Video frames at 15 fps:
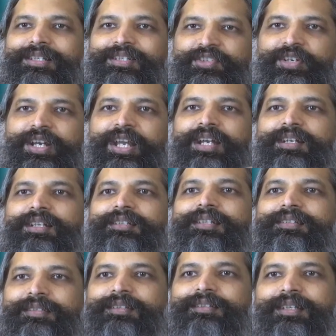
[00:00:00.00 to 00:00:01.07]
is trained in the
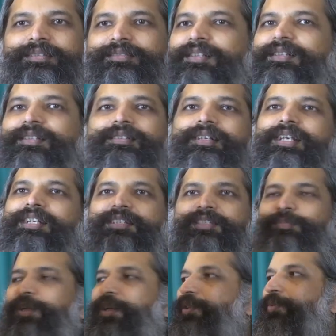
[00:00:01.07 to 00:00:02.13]
siddhis, it doesn't need a
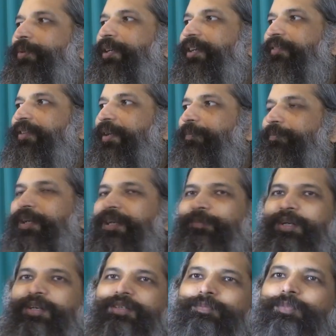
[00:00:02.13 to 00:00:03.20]
spiritual development
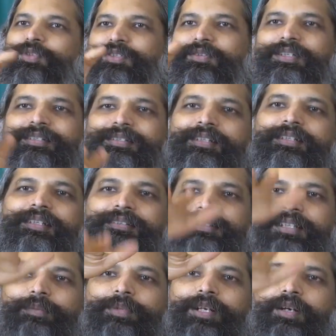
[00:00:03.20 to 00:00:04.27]
because most of the siddhis
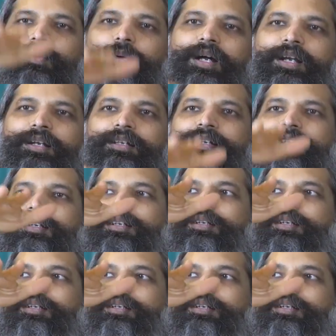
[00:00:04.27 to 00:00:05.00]
can be acquired